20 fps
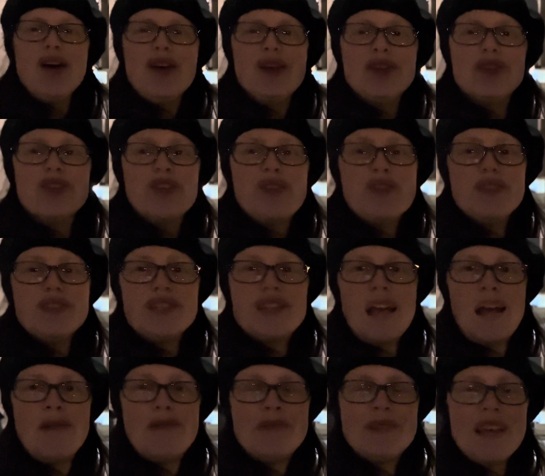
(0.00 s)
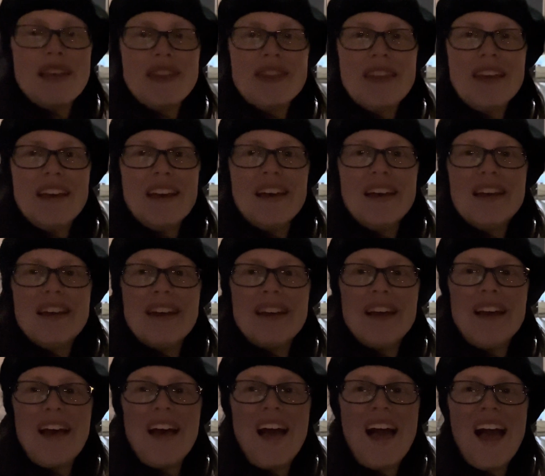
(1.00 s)
So the steps at the
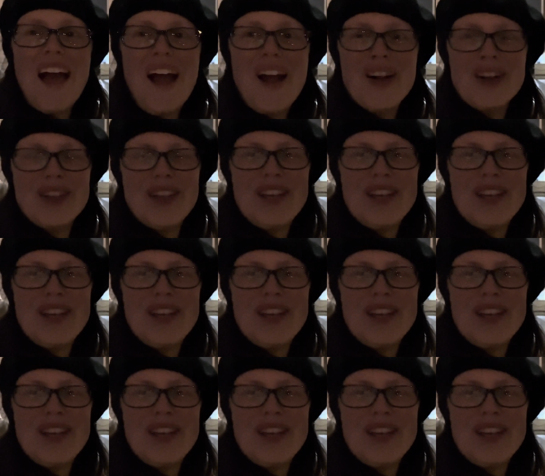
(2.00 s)
Arc